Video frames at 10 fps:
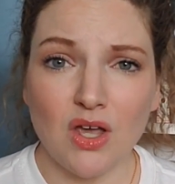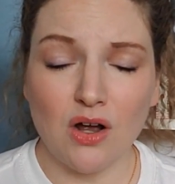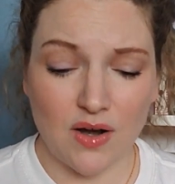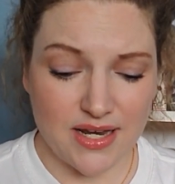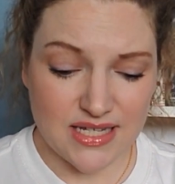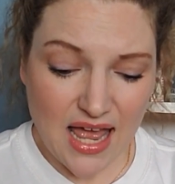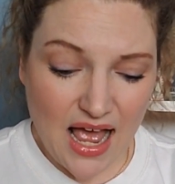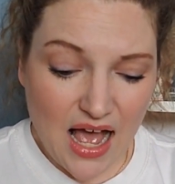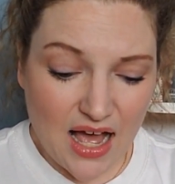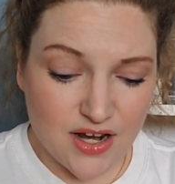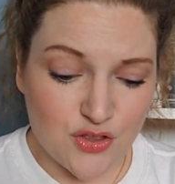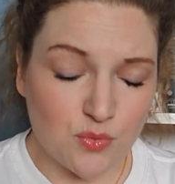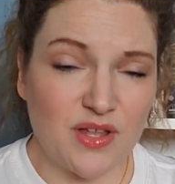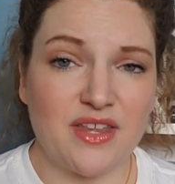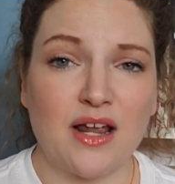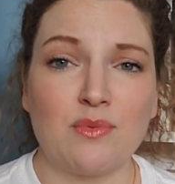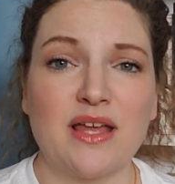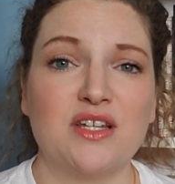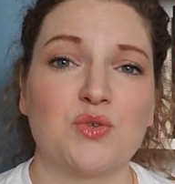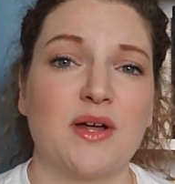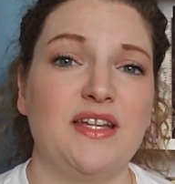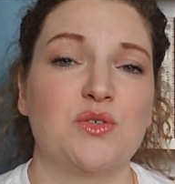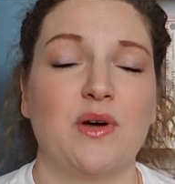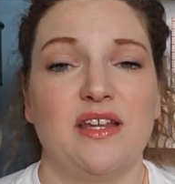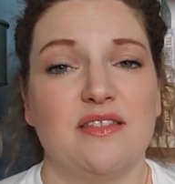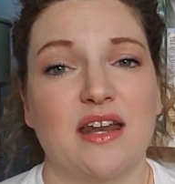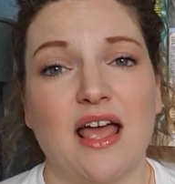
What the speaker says: All right, another one that I read in 2020 that I